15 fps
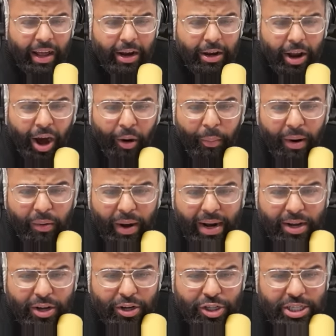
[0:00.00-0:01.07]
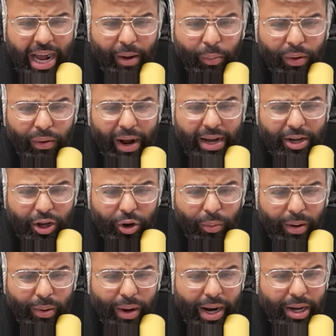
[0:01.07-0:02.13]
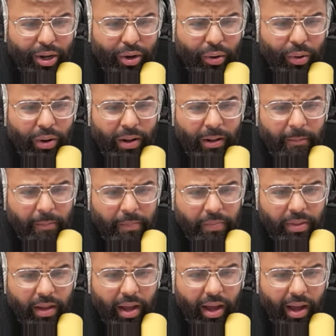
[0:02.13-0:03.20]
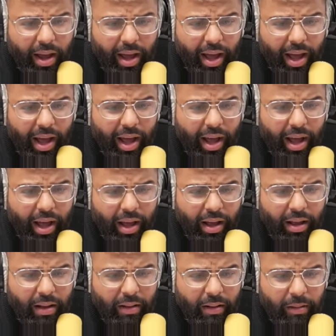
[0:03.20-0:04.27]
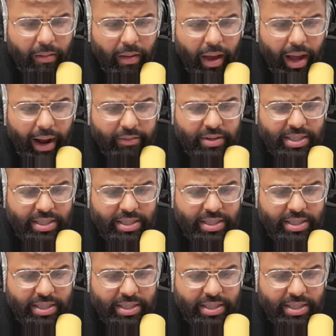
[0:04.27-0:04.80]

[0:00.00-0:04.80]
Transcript: No, what do I do, chat? What do I do? What do I do? Uh, I have to